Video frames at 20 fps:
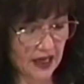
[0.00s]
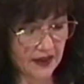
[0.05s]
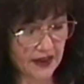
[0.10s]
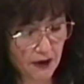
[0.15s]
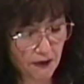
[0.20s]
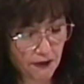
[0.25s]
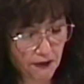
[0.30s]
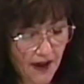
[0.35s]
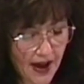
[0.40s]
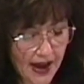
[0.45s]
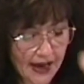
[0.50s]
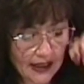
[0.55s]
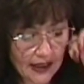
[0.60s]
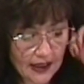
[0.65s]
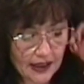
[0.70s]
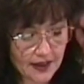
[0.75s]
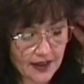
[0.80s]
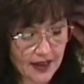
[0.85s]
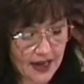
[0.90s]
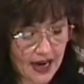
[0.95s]
And then
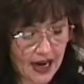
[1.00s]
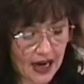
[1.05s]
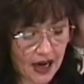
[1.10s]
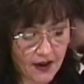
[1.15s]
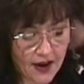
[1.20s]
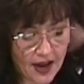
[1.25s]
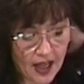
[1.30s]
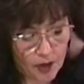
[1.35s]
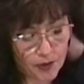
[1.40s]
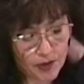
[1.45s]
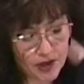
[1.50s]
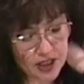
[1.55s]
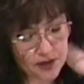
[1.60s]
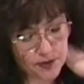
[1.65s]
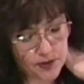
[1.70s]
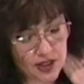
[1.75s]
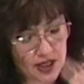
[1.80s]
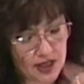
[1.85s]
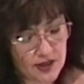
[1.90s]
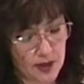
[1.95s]
finally, the air
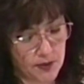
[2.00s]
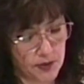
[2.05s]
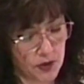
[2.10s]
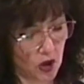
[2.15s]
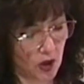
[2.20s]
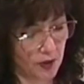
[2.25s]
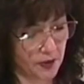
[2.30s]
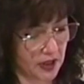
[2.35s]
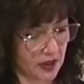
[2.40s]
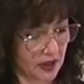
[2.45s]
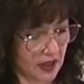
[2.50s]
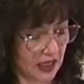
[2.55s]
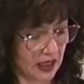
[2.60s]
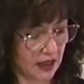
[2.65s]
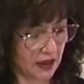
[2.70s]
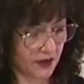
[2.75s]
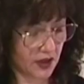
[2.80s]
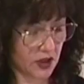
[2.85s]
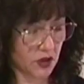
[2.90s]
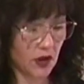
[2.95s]
element is absorbed into the
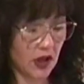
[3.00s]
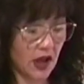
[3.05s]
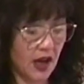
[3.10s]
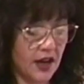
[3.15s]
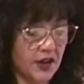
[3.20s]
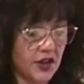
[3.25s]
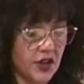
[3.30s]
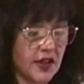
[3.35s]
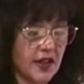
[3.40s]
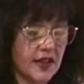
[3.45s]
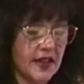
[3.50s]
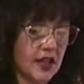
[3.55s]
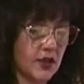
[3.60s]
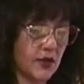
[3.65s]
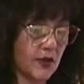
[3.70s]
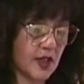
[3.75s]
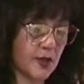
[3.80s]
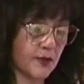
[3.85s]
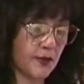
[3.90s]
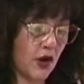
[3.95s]
individual consciousness,
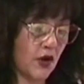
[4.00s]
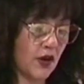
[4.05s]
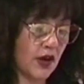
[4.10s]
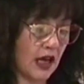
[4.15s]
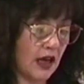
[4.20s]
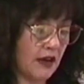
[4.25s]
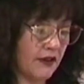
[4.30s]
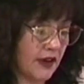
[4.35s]
as we spoke